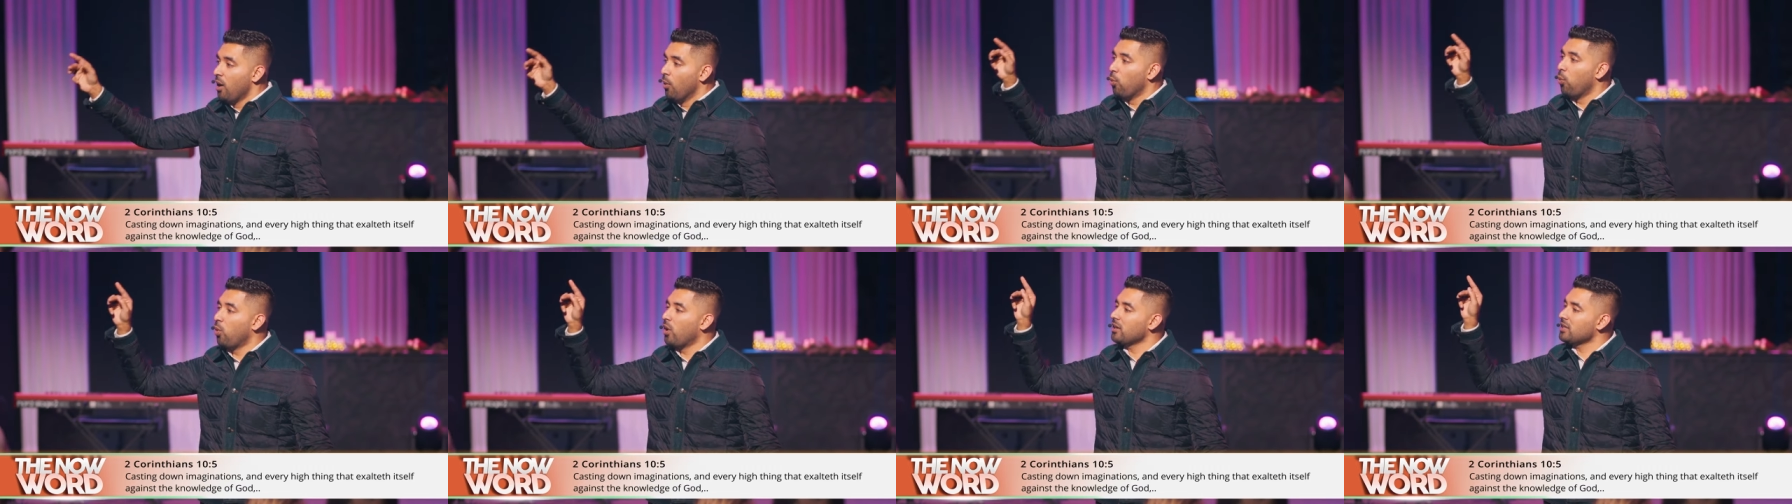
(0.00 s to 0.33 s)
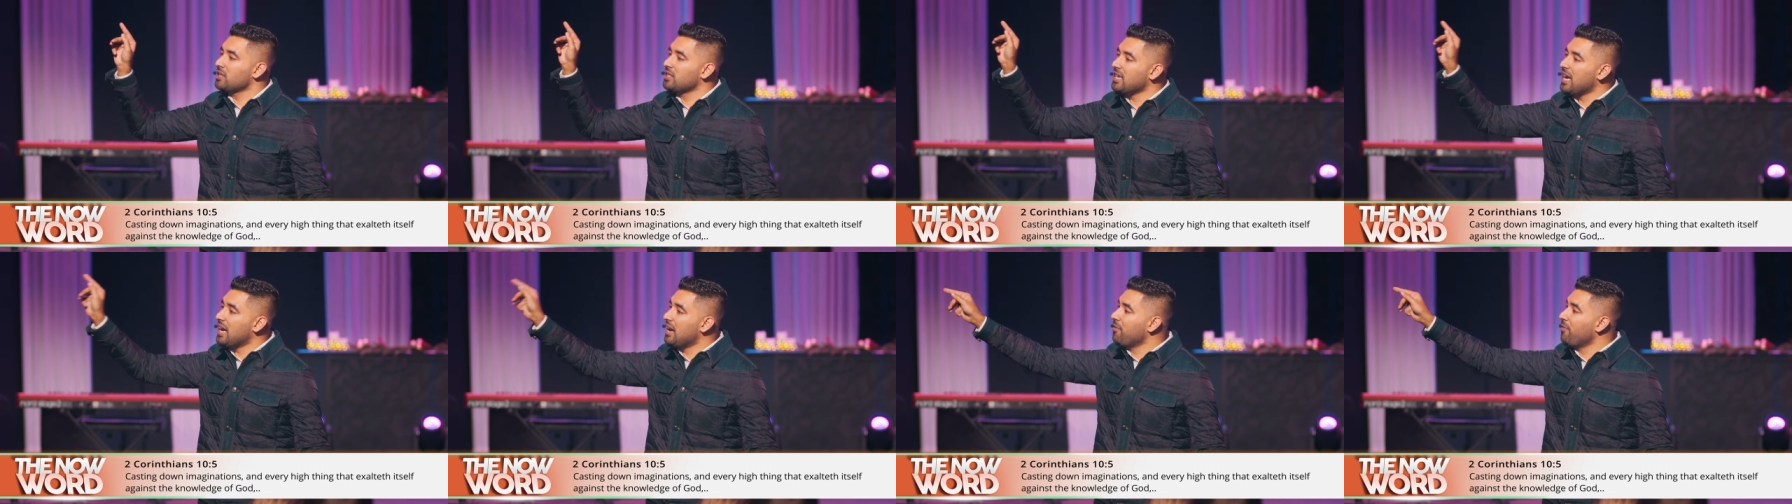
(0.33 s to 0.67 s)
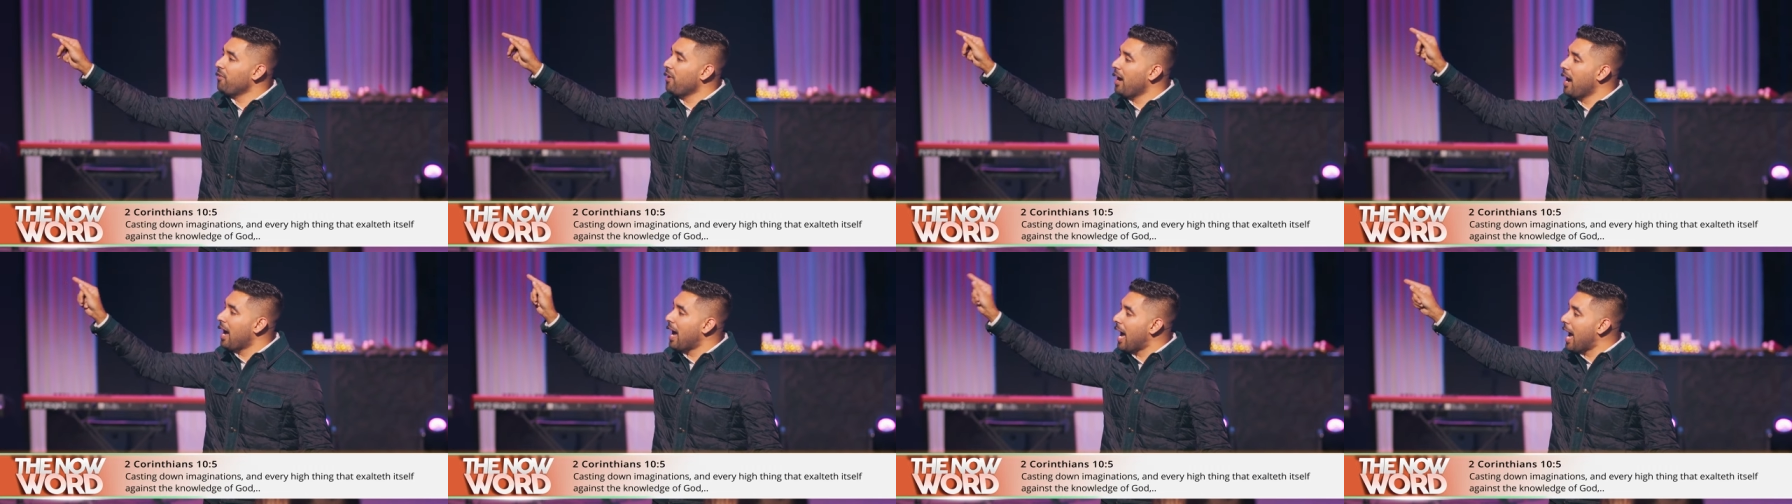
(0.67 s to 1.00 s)

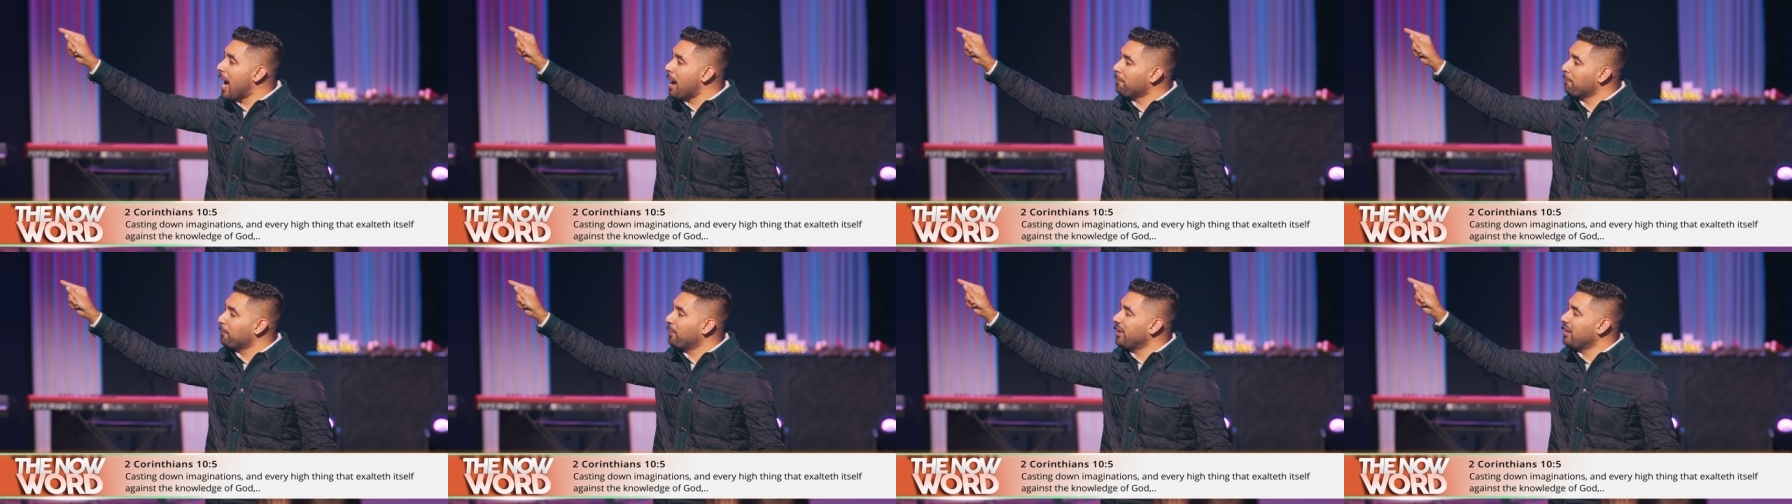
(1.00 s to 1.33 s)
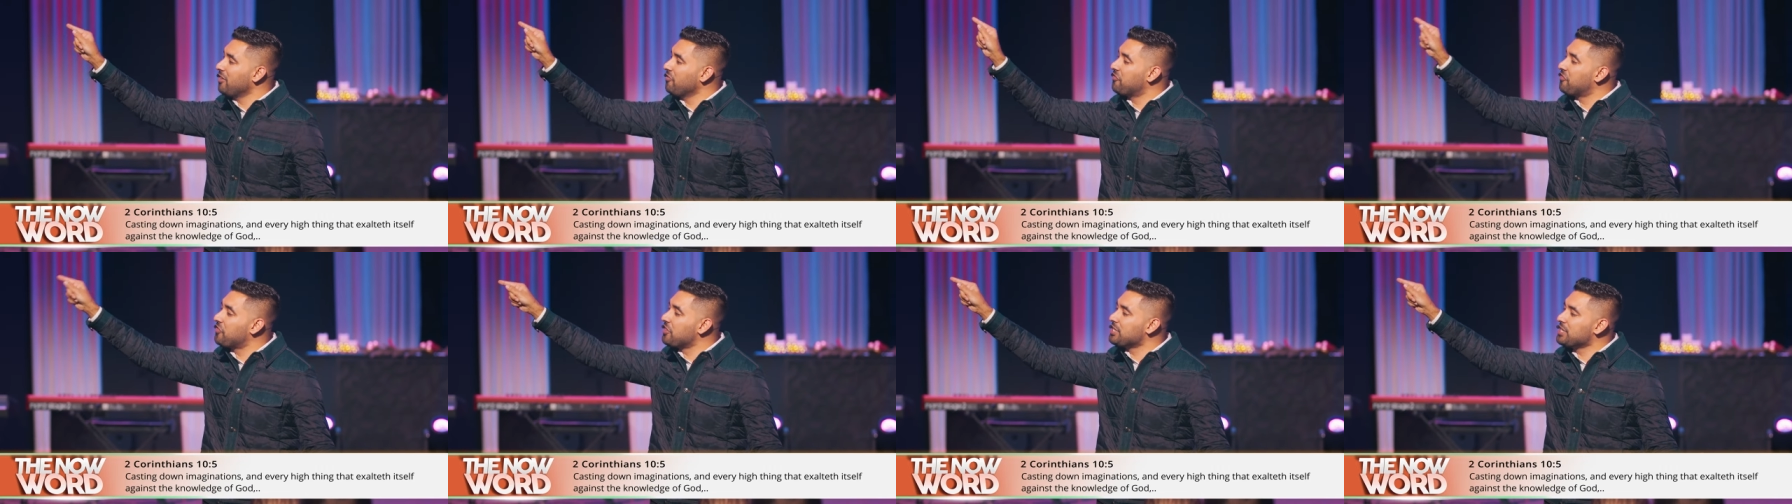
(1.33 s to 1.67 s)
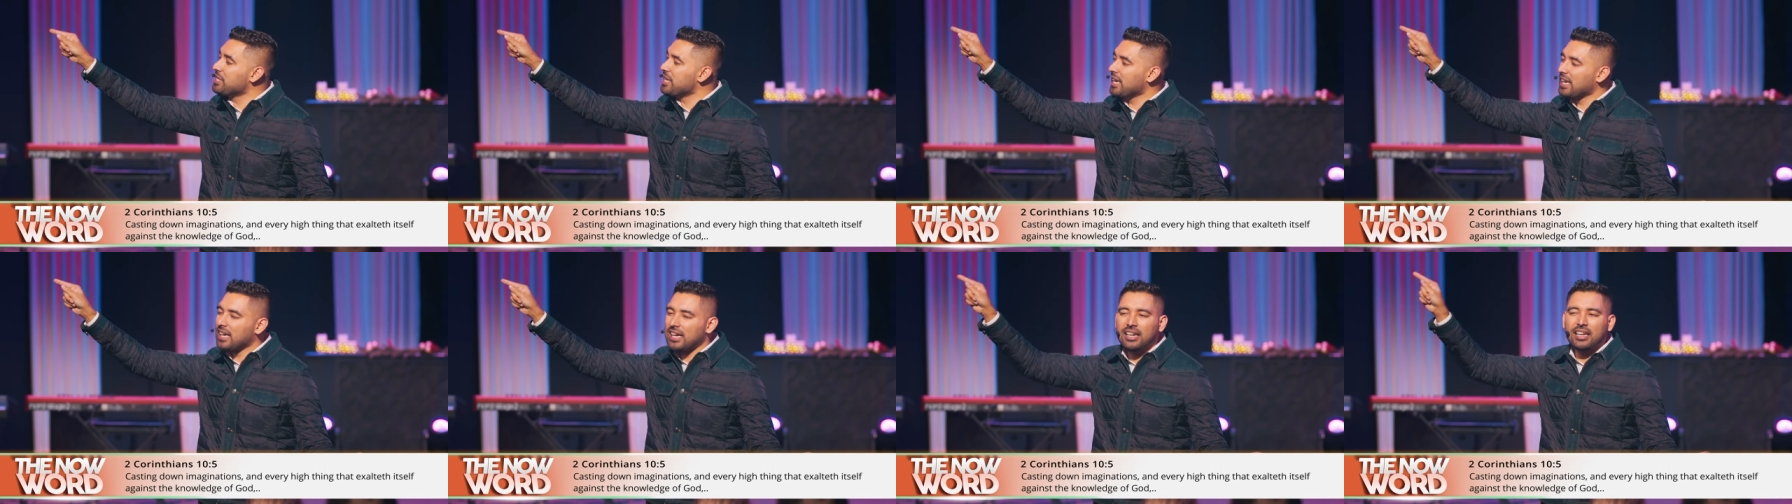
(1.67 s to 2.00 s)
Whatever happened
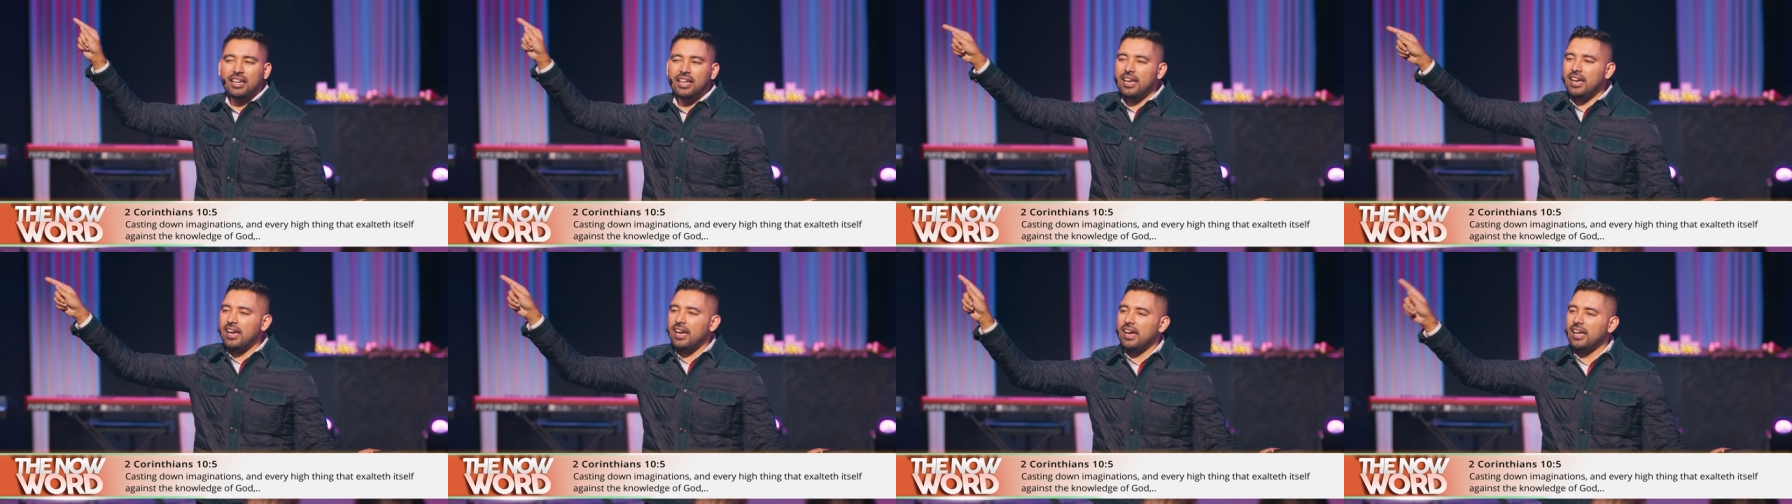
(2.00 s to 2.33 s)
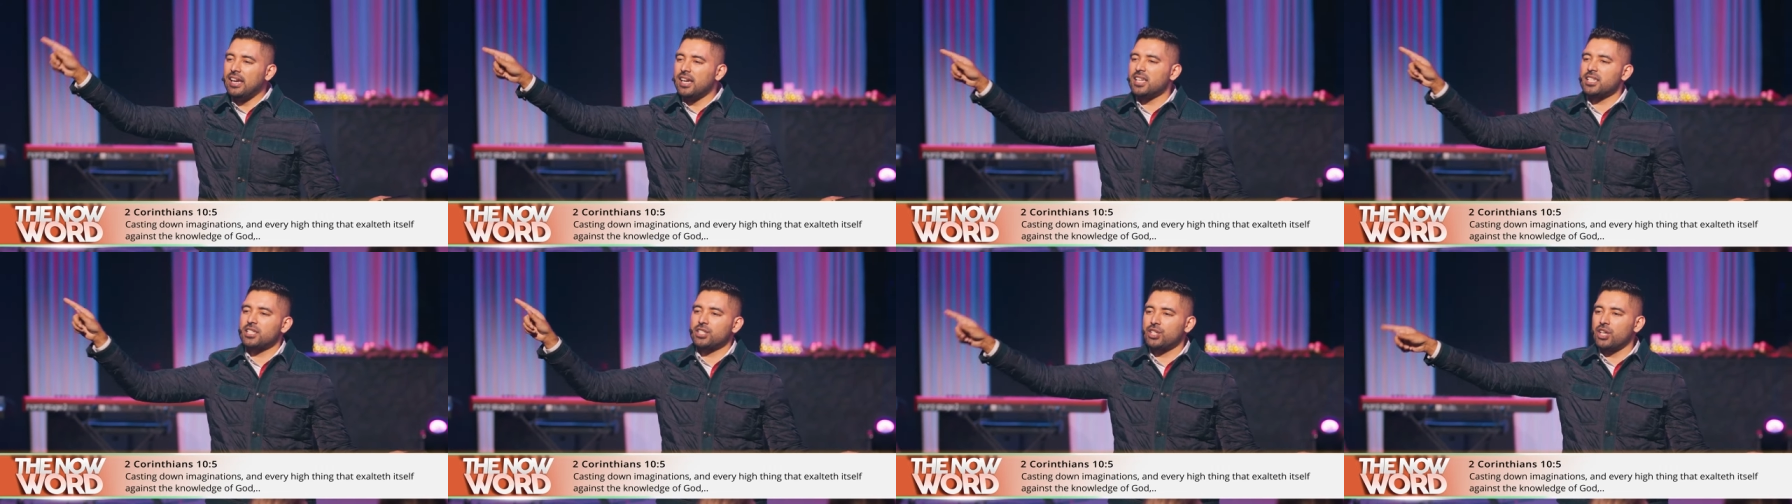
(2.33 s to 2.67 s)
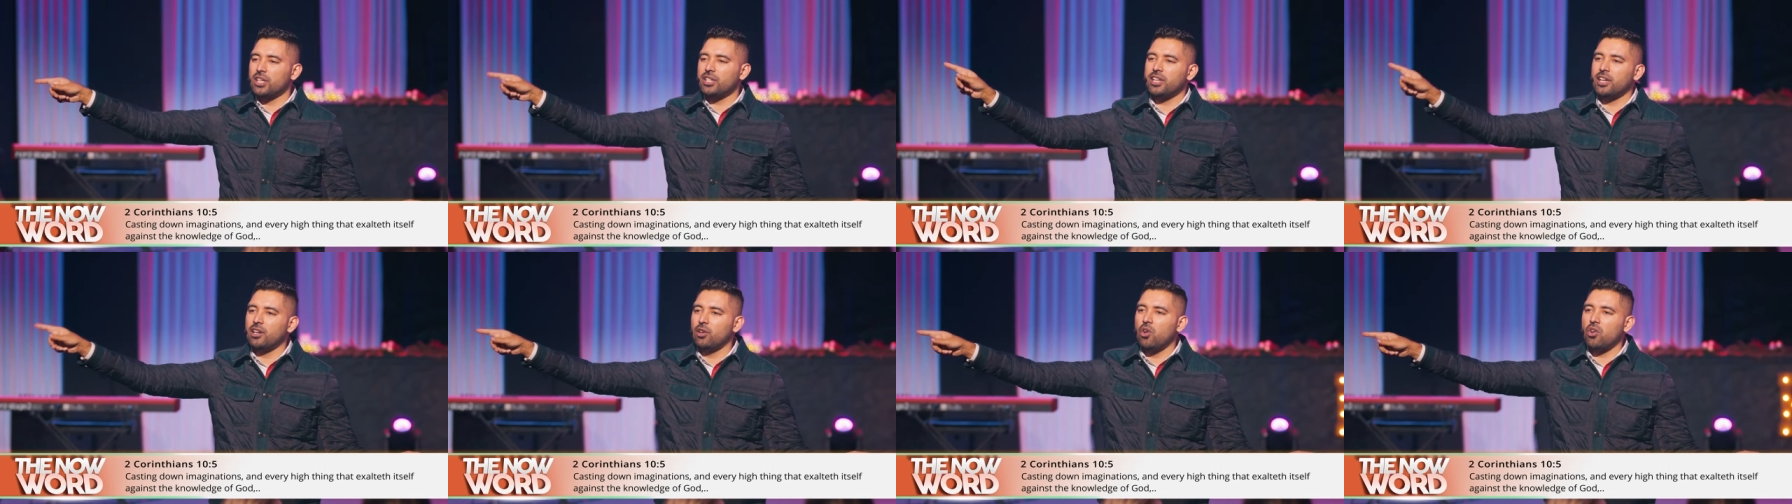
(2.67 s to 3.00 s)
physically in a
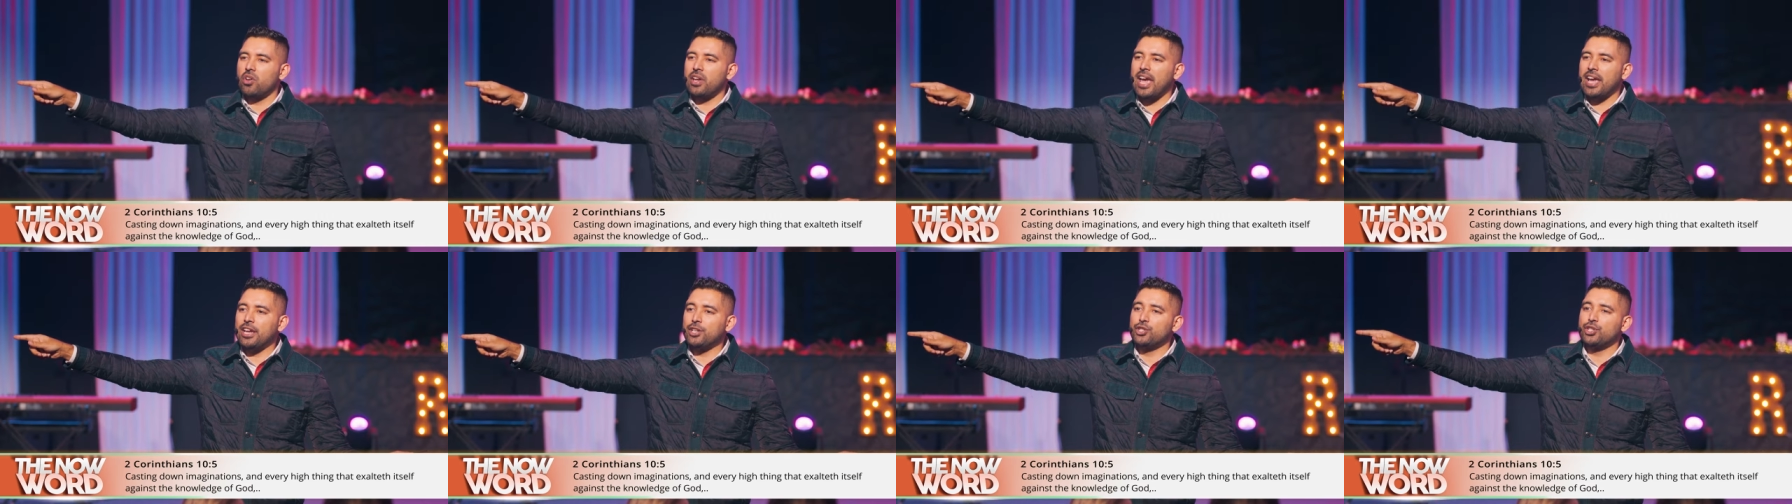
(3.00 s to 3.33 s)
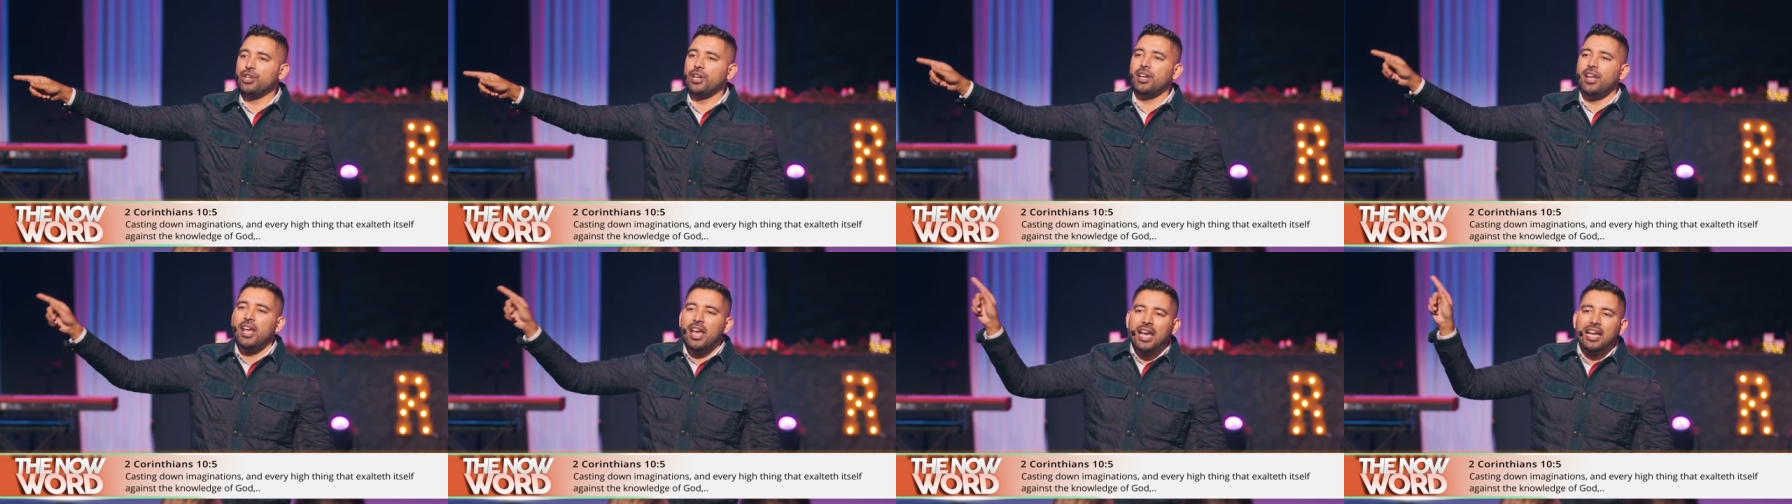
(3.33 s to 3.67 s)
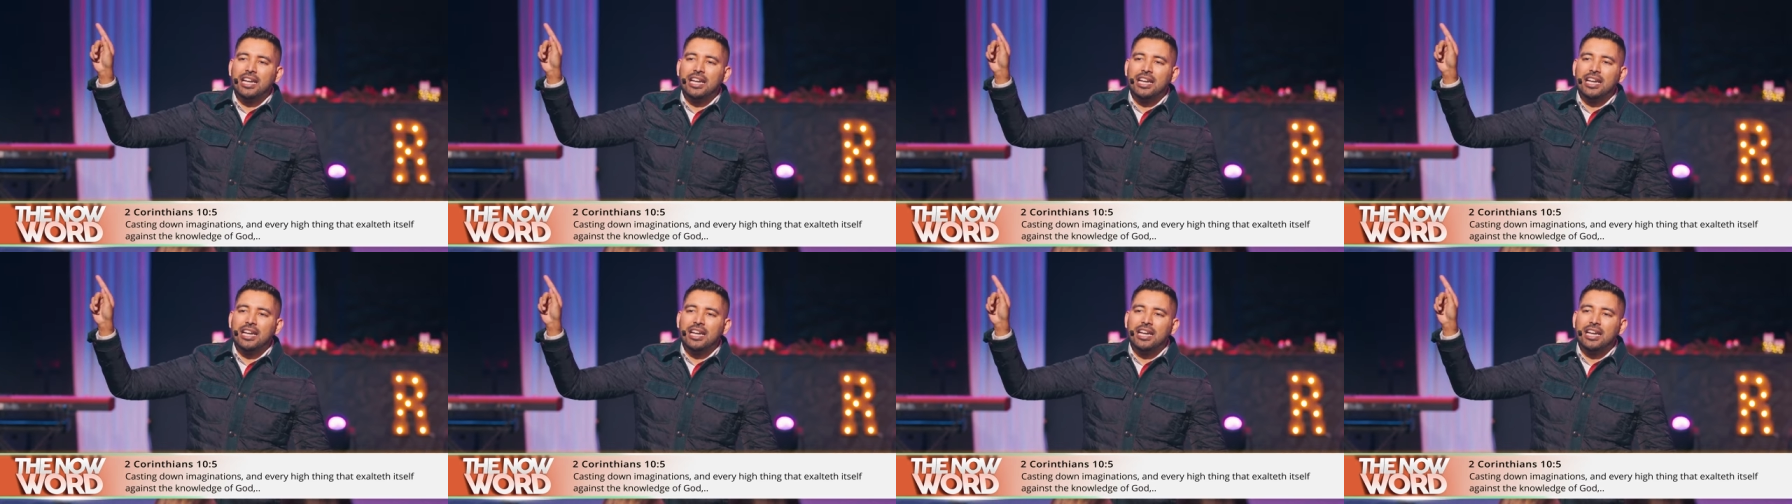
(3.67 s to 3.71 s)
certain location